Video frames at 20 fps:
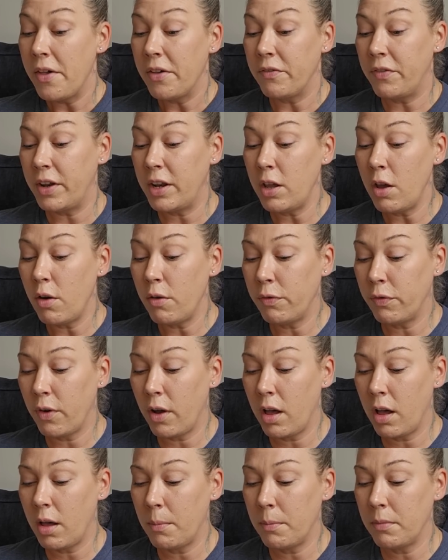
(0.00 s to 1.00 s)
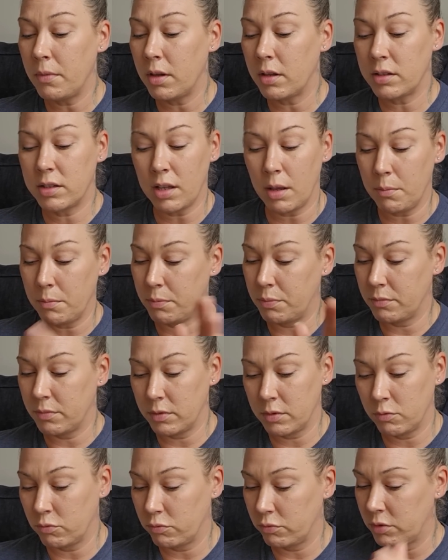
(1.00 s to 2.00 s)
Video from some
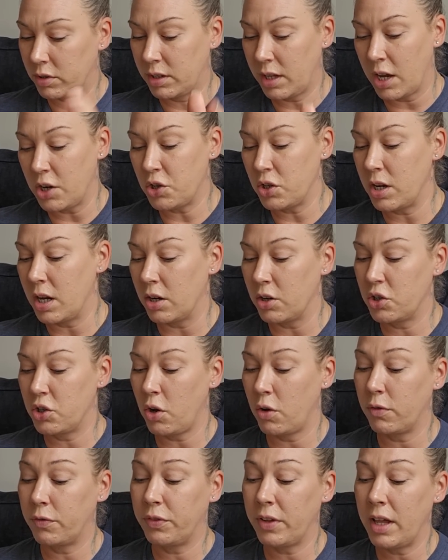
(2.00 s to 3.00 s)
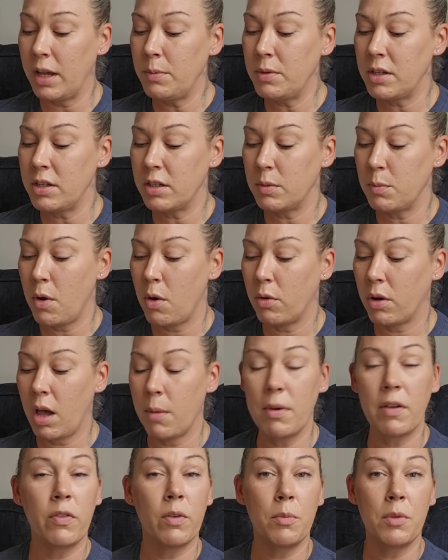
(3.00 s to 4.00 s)
station here showed flames and smoke
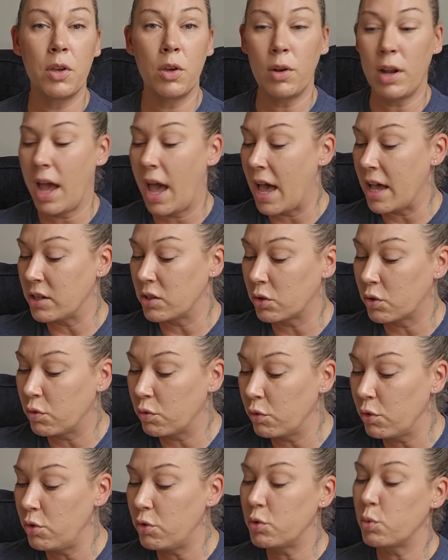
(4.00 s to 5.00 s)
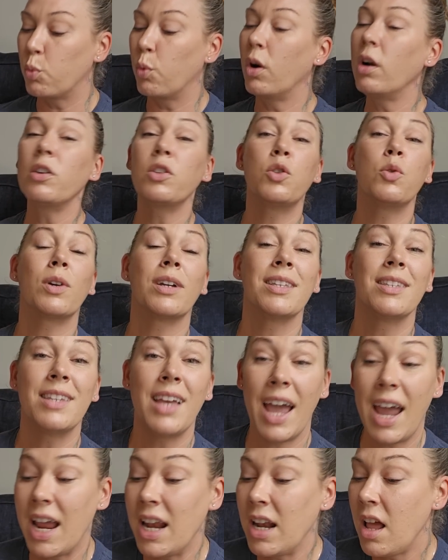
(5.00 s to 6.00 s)
coming from the unit as crews worked to
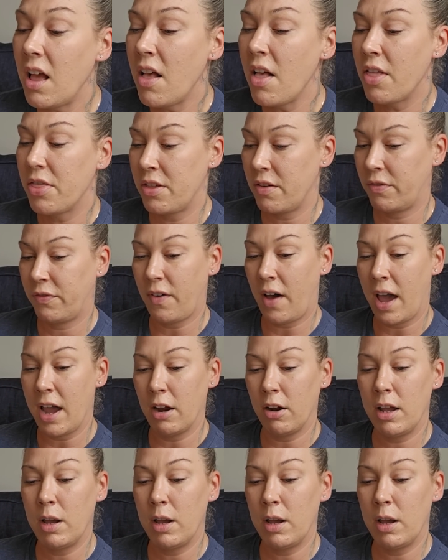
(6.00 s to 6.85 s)
contain the fire.